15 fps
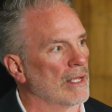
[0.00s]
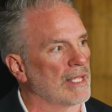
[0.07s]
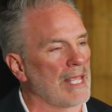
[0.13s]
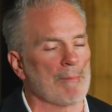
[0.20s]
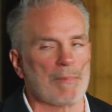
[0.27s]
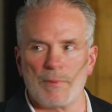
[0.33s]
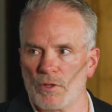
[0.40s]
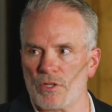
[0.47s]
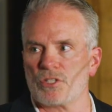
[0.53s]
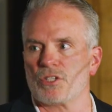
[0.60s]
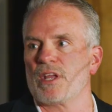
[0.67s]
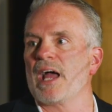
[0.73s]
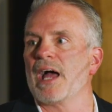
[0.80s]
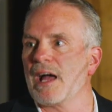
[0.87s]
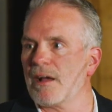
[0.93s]
capabilities
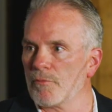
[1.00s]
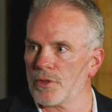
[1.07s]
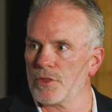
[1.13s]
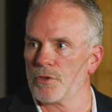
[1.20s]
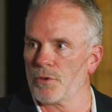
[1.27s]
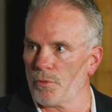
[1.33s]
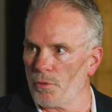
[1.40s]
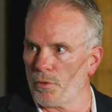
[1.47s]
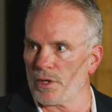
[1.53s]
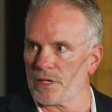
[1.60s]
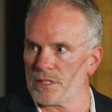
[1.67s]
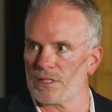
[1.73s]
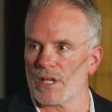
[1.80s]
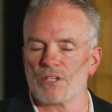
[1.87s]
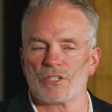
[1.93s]
that you have within your
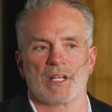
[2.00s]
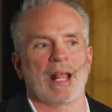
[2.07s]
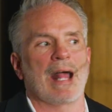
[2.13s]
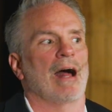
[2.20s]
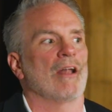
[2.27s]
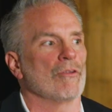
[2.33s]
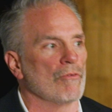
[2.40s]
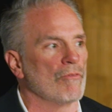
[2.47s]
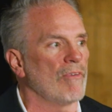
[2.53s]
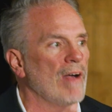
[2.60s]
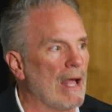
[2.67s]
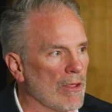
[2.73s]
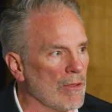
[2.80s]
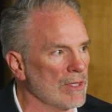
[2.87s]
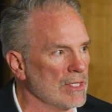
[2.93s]
organization. How do you
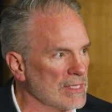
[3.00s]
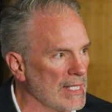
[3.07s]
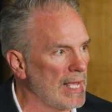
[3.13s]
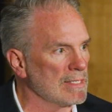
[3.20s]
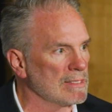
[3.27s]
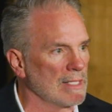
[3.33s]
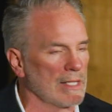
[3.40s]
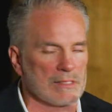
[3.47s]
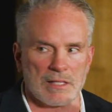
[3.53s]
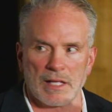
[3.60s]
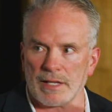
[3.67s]
value these assets?